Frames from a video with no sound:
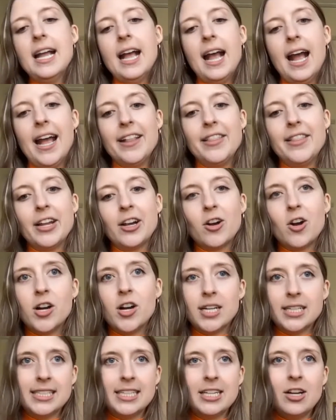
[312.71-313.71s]
And they're
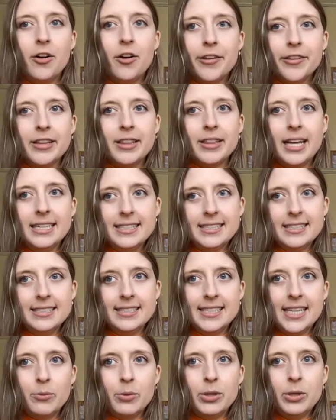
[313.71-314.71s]
honestly all the lessons
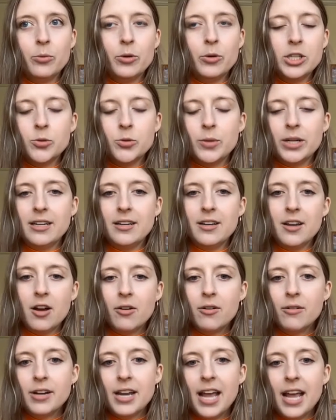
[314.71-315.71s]
that we wish we had
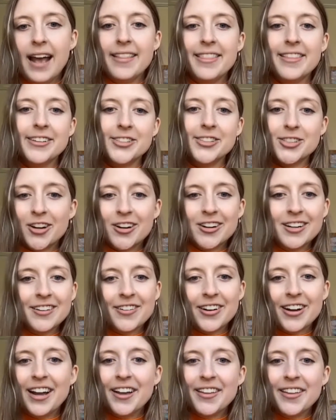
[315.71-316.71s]
known at the start of
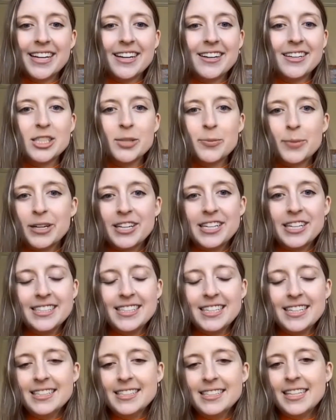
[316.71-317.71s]
our healthcare
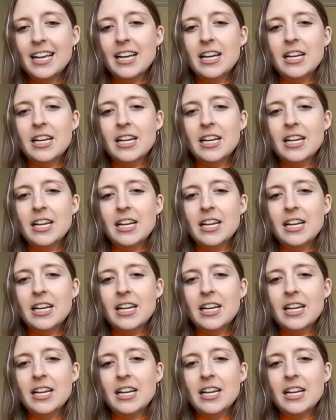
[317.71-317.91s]
experiences.